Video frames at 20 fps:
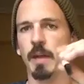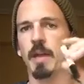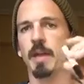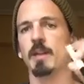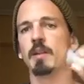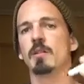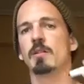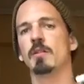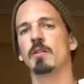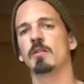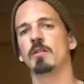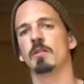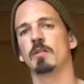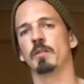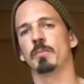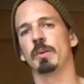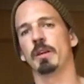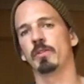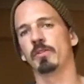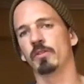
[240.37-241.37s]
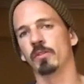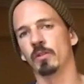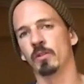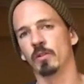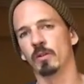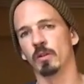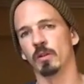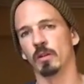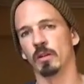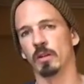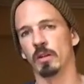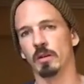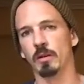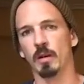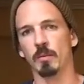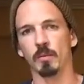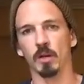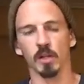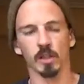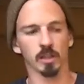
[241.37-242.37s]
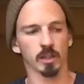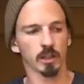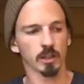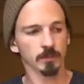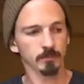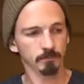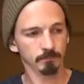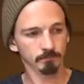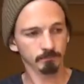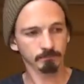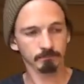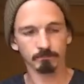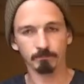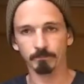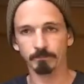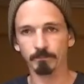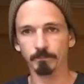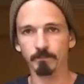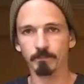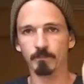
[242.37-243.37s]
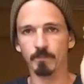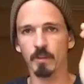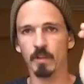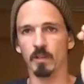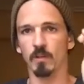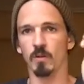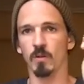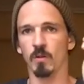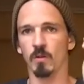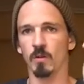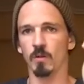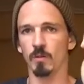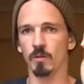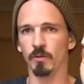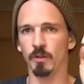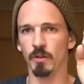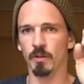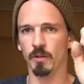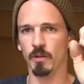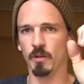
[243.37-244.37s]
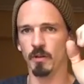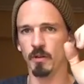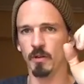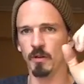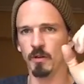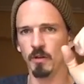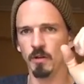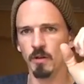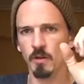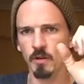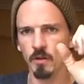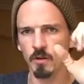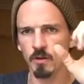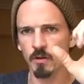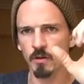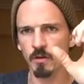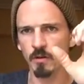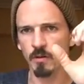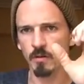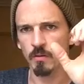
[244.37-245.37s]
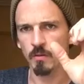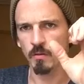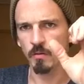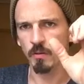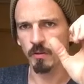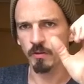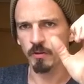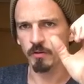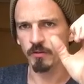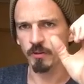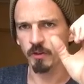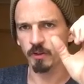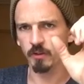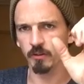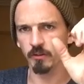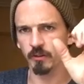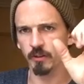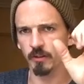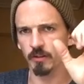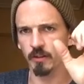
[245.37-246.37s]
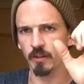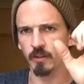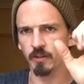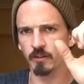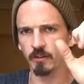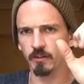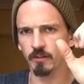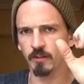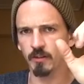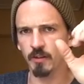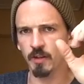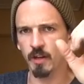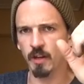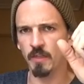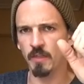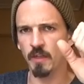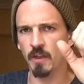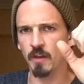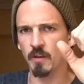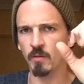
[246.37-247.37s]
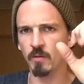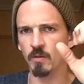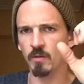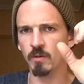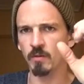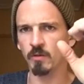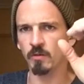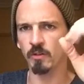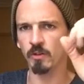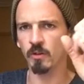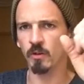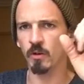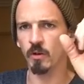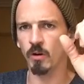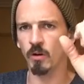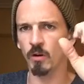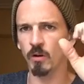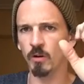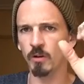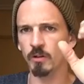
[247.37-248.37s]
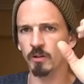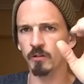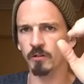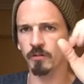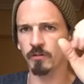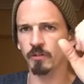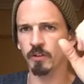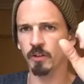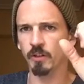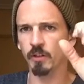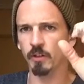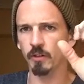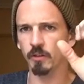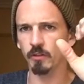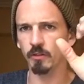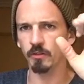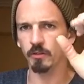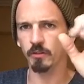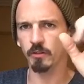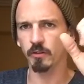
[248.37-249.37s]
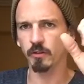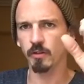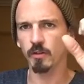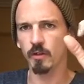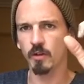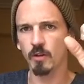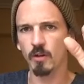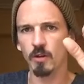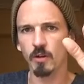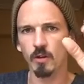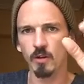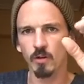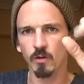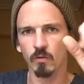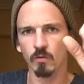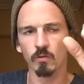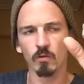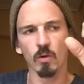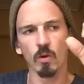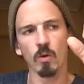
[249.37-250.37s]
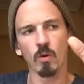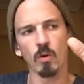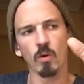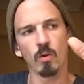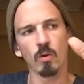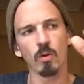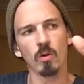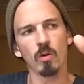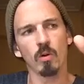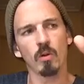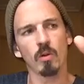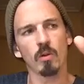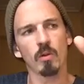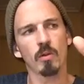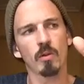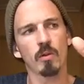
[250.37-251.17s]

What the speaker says: pen, a pencil, or a marker and hold with your fingers like this, and then using all your fingers, roll